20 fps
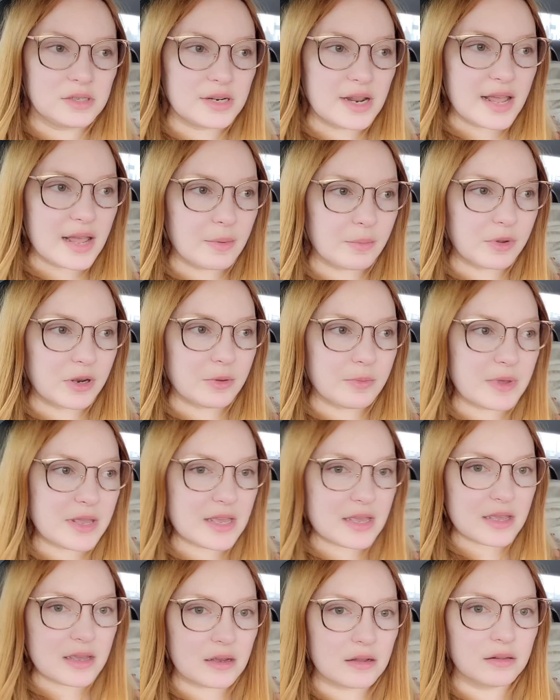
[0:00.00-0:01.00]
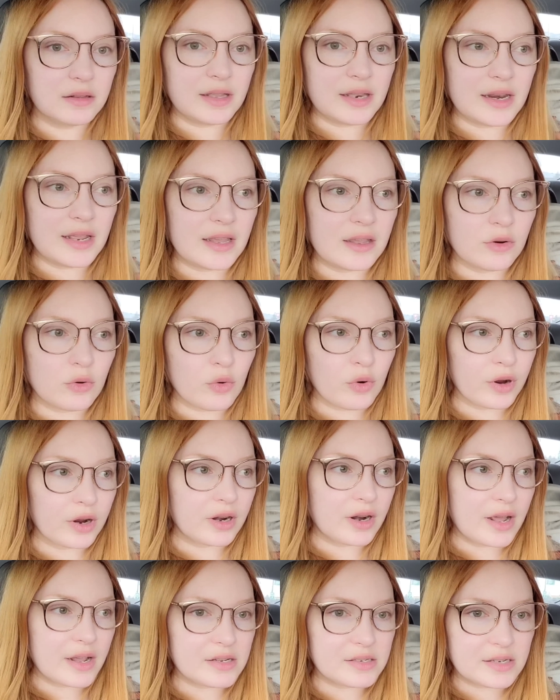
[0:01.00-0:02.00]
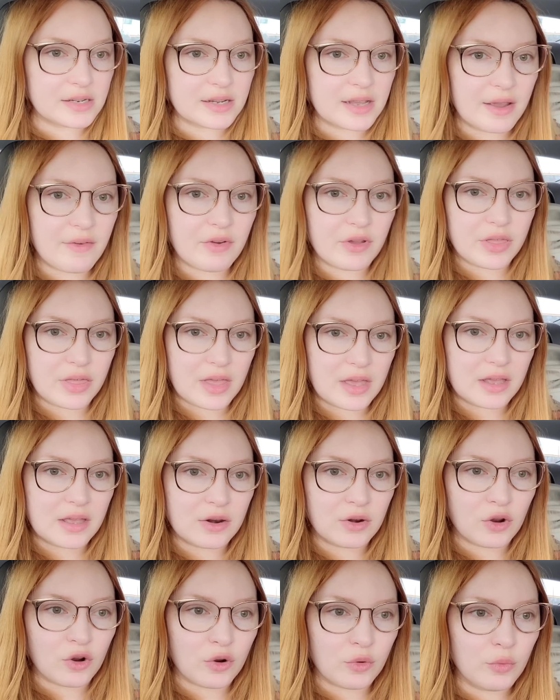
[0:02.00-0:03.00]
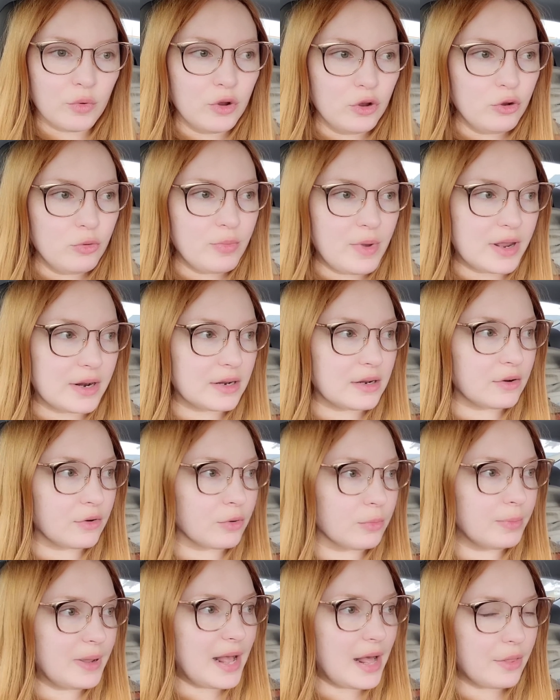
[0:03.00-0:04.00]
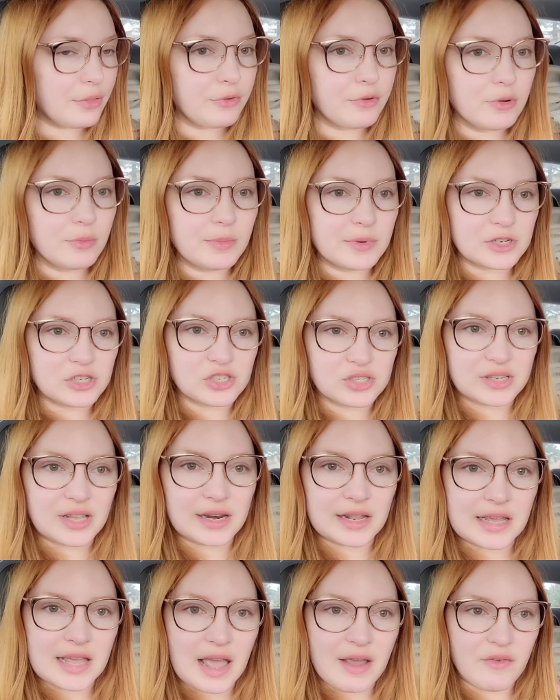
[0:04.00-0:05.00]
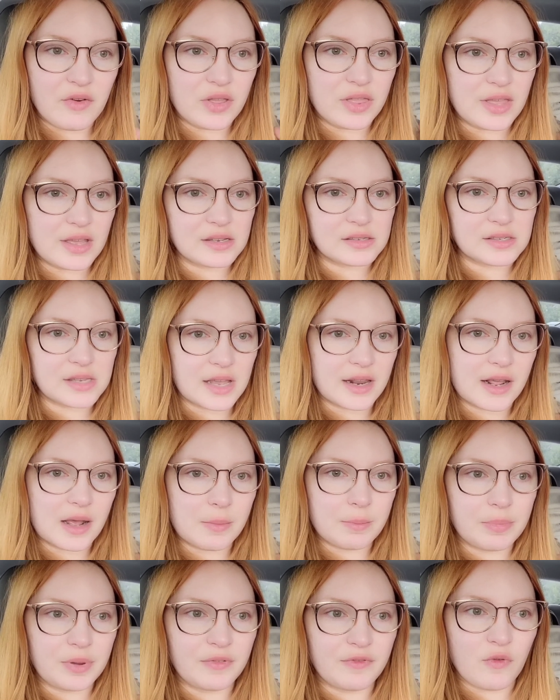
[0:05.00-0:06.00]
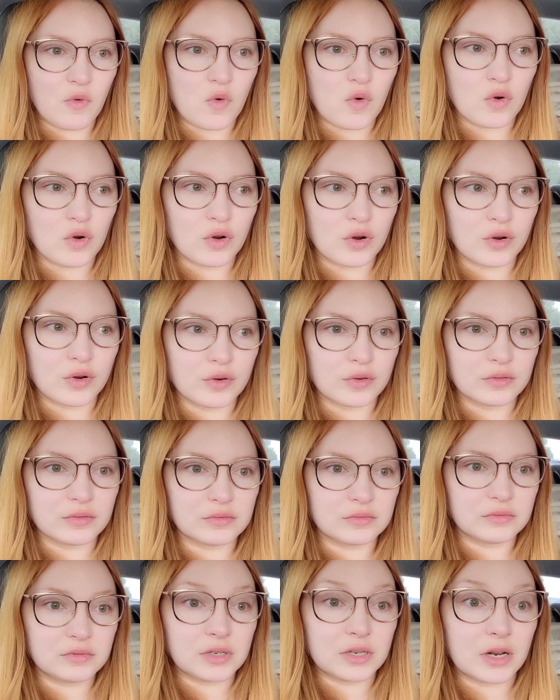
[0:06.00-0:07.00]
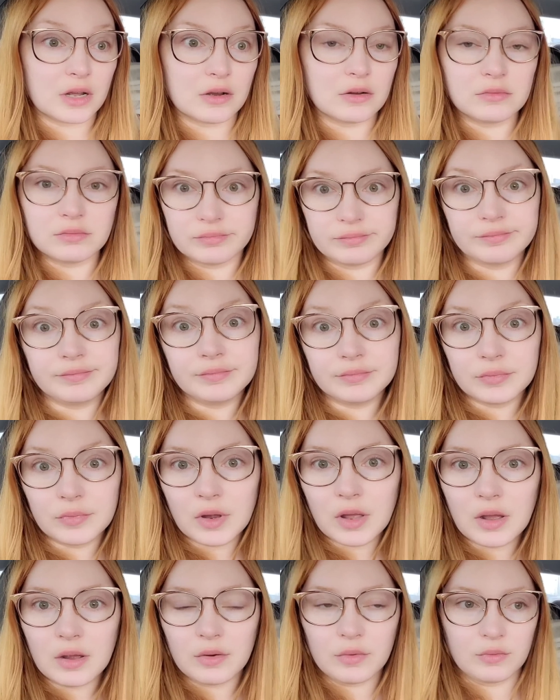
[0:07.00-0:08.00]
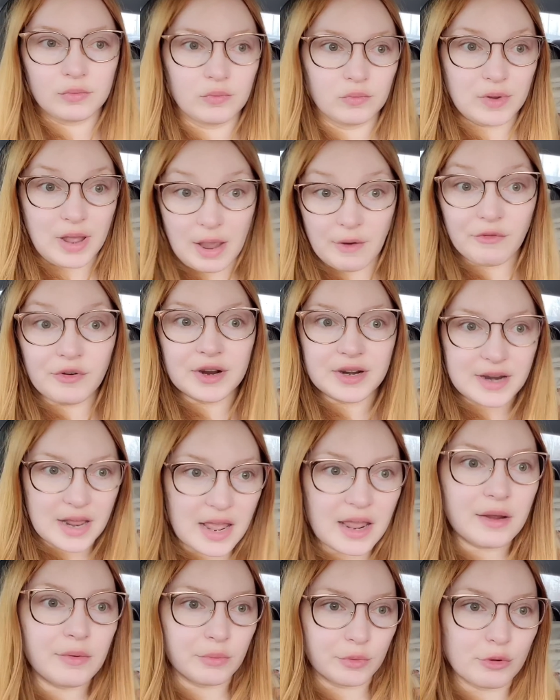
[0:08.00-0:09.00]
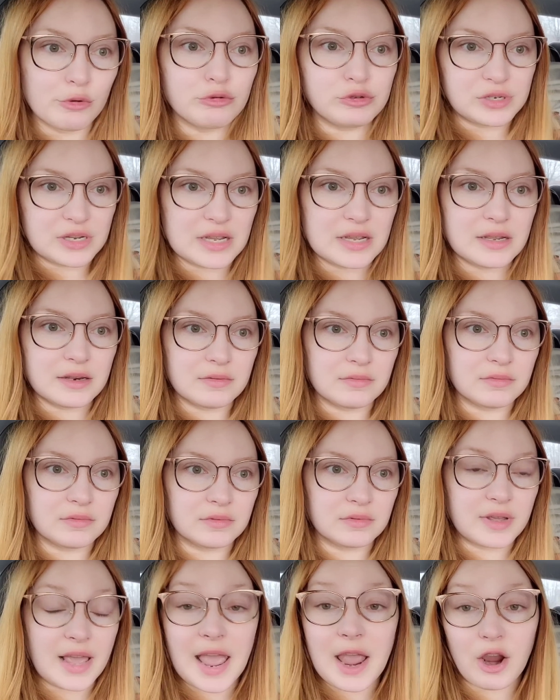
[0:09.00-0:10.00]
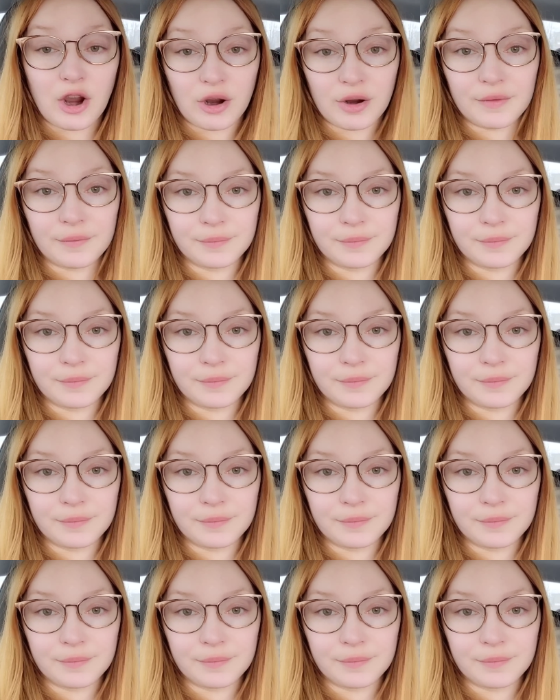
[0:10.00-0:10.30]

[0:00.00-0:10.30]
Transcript: Today I'm gonna be cleaning and organizing everything in her room and in her bathroom and just getting everything set up for, you know, everyday routine care.